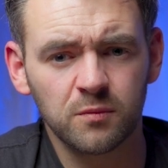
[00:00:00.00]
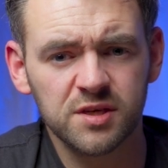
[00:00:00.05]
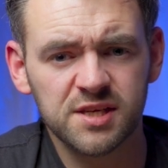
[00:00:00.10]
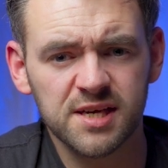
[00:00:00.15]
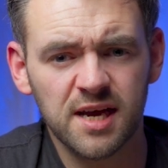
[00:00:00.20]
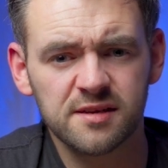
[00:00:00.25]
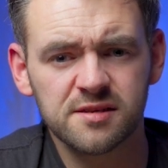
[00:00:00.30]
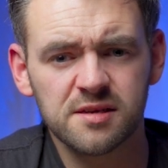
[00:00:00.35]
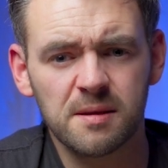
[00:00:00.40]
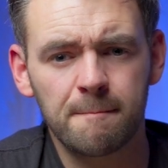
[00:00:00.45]

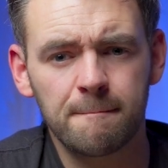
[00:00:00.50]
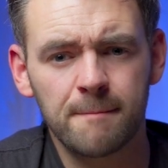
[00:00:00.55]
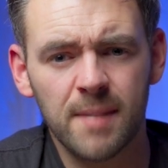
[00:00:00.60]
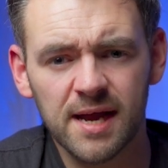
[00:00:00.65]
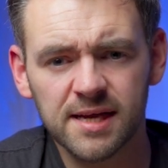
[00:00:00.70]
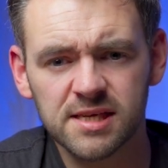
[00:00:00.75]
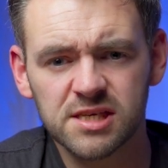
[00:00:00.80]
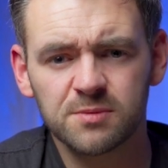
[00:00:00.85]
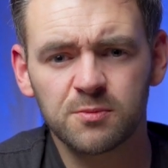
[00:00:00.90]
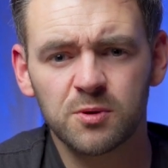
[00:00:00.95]
which has a
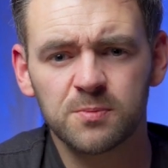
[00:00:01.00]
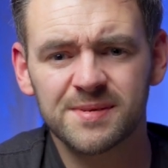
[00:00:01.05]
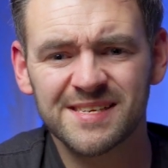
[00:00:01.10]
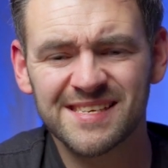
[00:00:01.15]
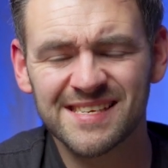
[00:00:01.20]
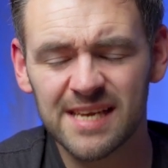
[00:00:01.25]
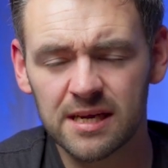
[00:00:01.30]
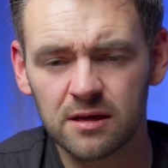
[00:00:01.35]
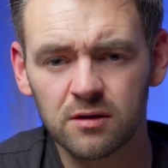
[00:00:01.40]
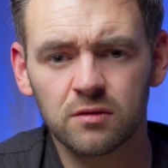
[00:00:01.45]
maximum
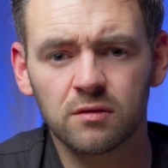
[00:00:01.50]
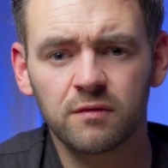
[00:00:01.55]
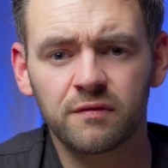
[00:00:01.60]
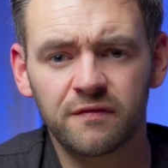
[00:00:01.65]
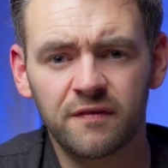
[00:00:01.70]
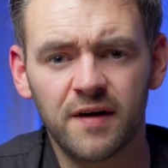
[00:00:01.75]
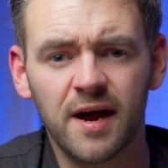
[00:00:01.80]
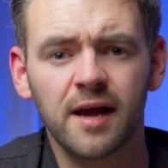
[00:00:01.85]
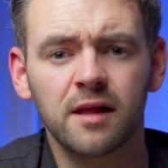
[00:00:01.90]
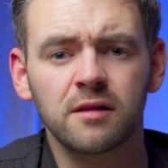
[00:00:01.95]
single
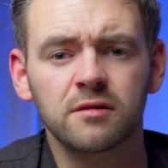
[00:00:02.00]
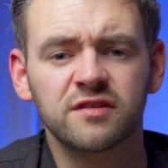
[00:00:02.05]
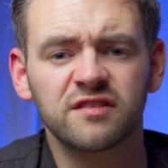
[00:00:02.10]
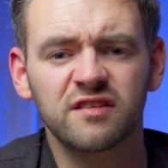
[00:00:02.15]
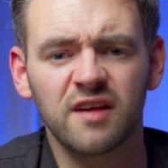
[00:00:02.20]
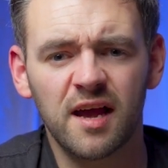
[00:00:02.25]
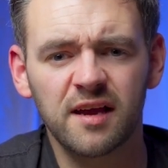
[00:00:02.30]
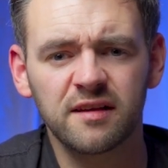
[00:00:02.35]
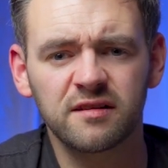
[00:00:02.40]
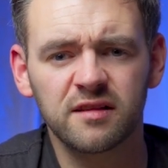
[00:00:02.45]
file
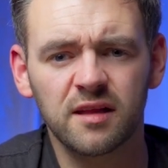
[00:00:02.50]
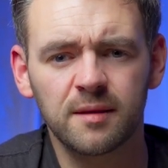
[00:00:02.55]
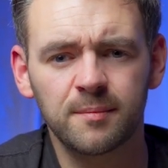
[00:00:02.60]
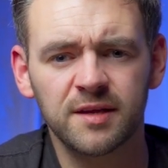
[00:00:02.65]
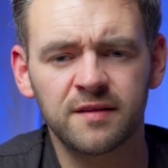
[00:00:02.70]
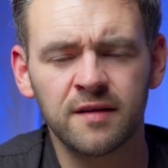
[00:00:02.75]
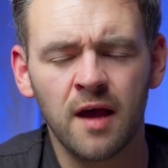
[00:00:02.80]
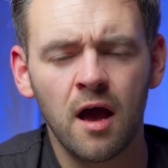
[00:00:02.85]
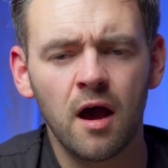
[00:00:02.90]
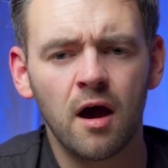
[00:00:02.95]
size
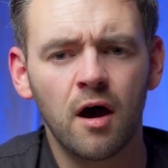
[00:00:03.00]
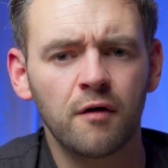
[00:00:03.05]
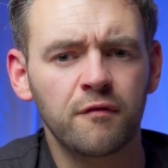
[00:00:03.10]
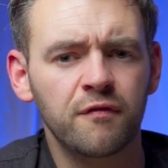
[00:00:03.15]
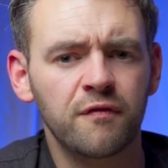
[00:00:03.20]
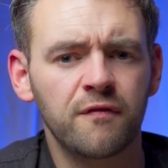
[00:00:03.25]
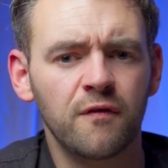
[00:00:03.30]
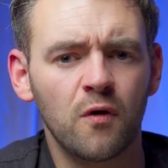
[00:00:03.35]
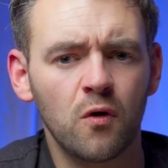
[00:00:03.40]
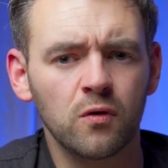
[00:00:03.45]
limit of
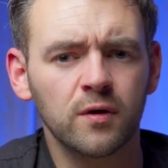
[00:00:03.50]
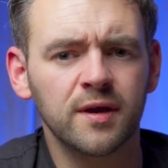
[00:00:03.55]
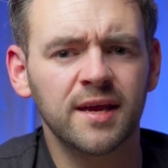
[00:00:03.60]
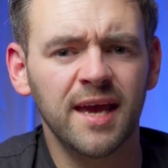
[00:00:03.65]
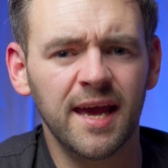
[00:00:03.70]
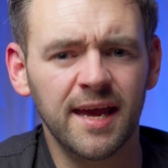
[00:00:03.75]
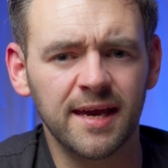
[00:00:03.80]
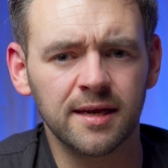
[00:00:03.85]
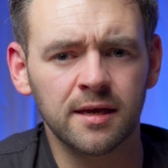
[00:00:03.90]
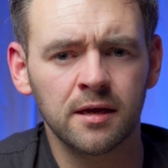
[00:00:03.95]
4
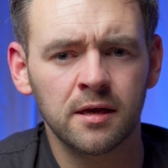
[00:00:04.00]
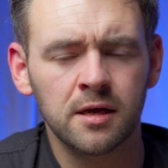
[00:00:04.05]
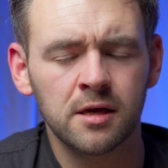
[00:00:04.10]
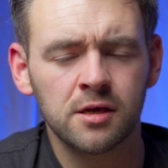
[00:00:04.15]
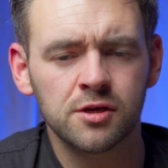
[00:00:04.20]
gig.